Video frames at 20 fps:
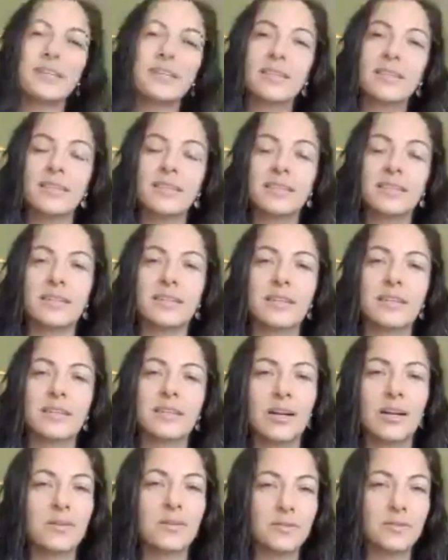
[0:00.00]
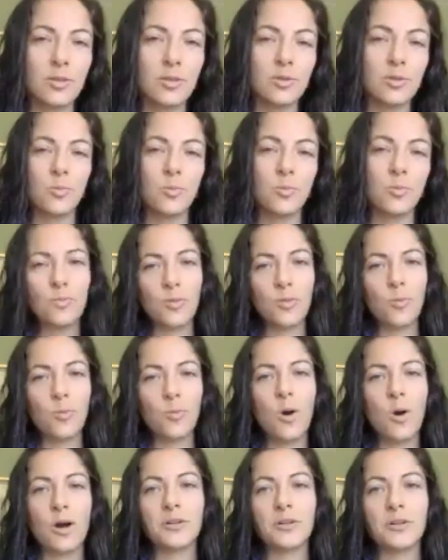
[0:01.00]
the kapha, the
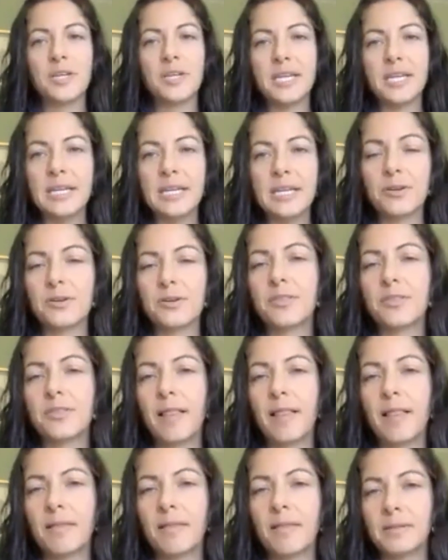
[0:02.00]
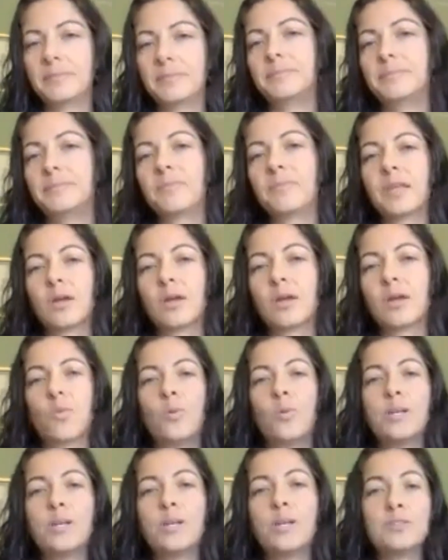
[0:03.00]
watery earth element,
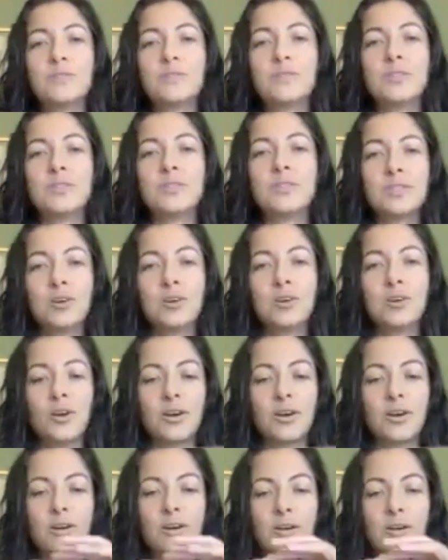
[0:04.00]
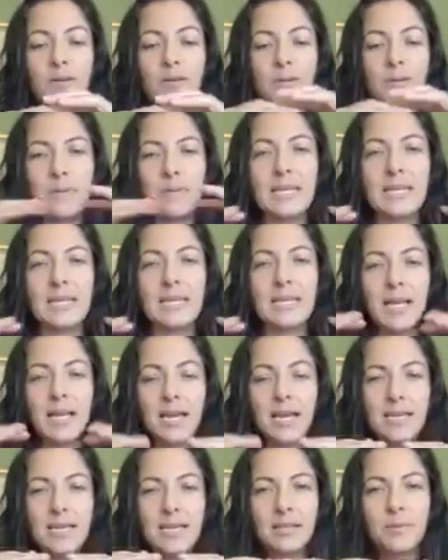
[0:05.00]
which of these are
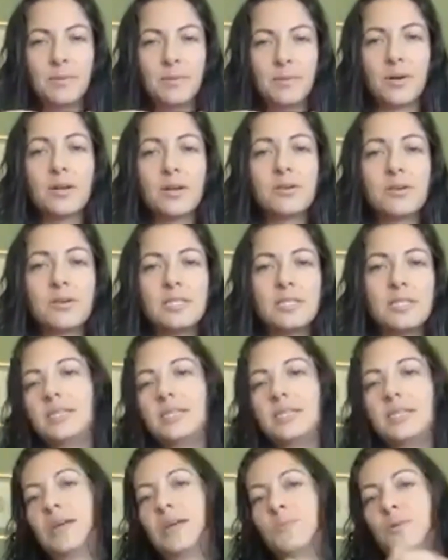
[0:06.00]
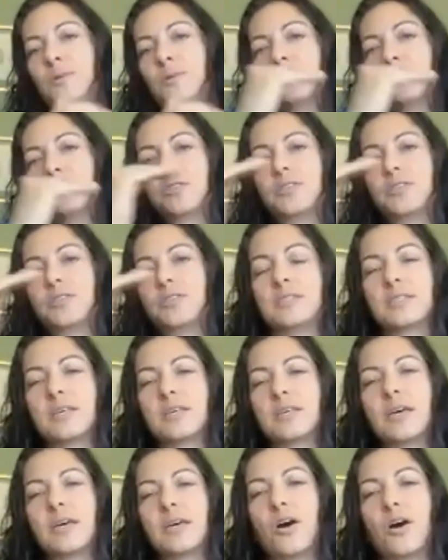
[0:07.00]
baseline, prakriti, and which are these
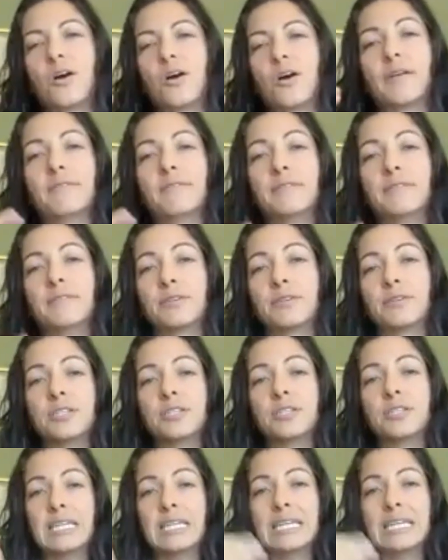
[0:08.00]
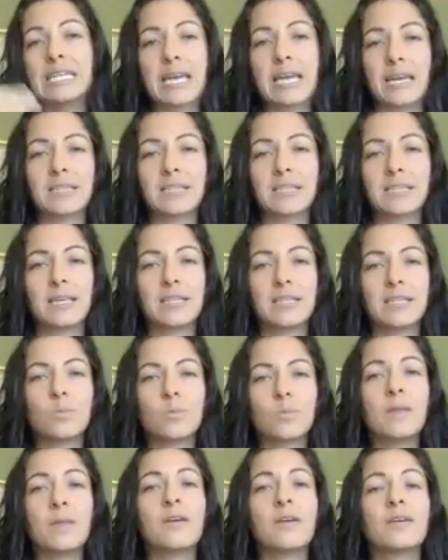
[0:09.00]
are vikriti, in excess?
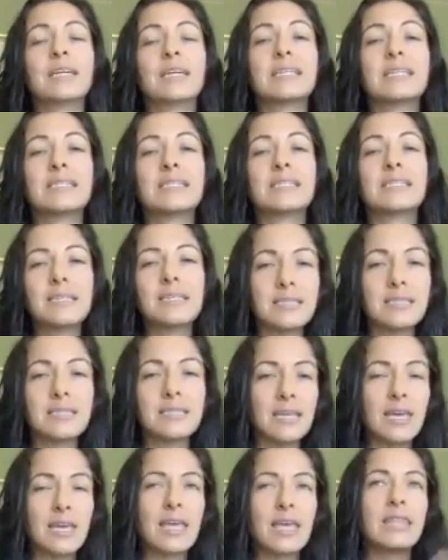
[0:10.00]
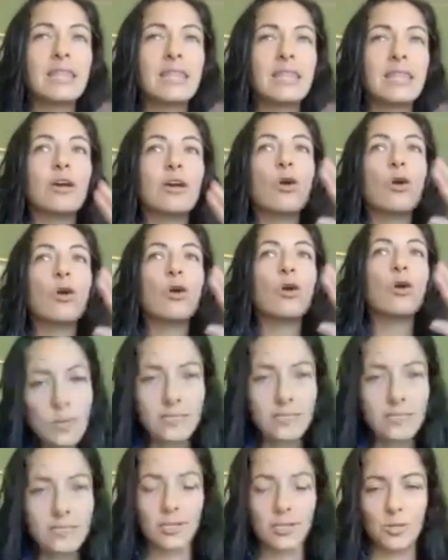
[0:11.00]
When they're excess, they're
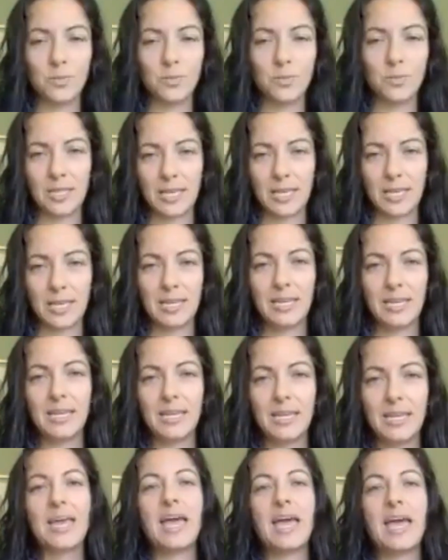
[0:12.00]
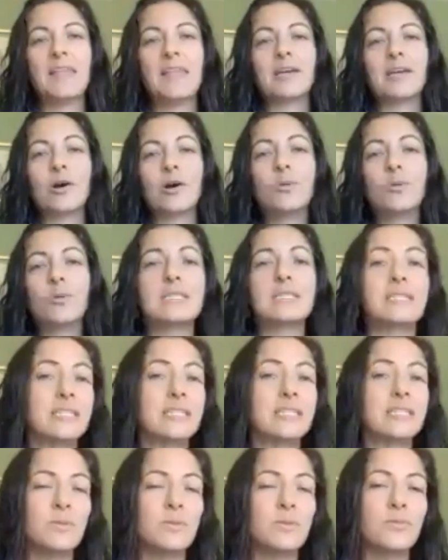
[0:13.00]
always accumulating, and they always need to
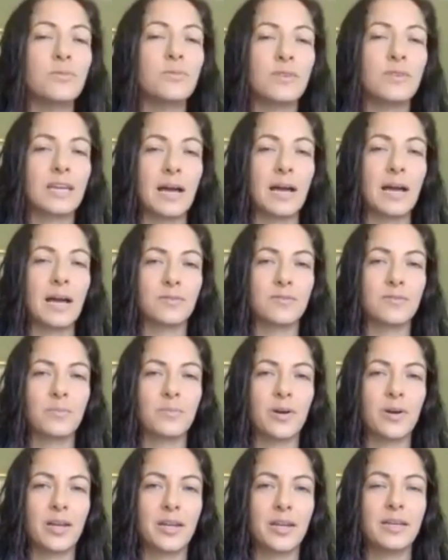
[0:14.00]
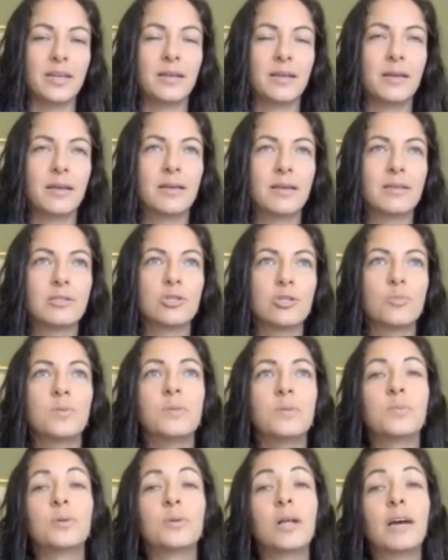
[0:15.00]
be moving out of the body. So
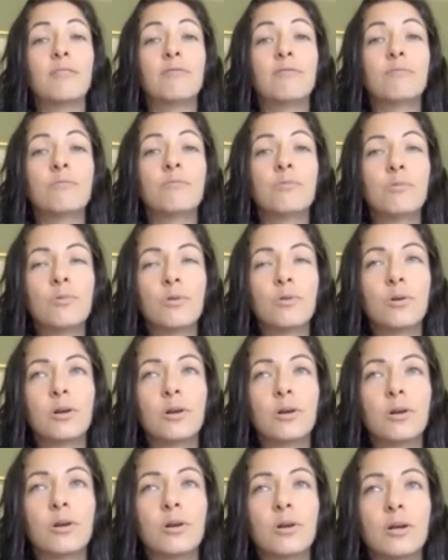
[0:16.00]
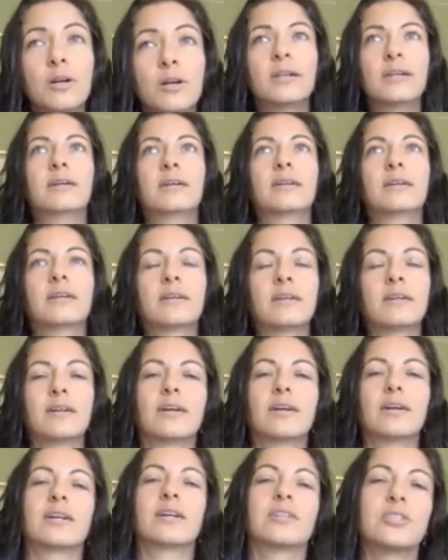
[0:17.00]
people have more,
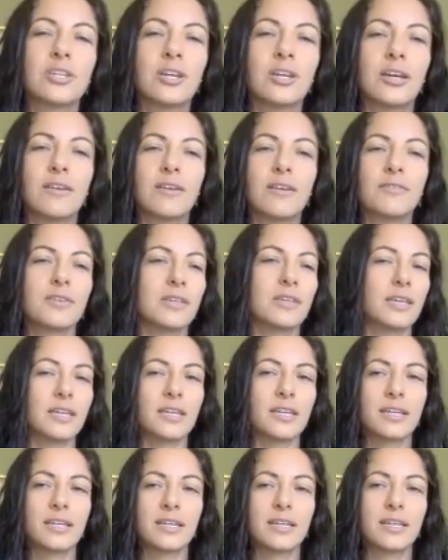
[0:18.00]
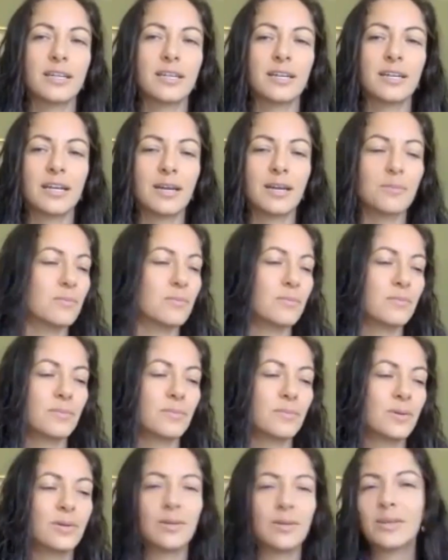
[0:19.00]
gosh, I feel like I'm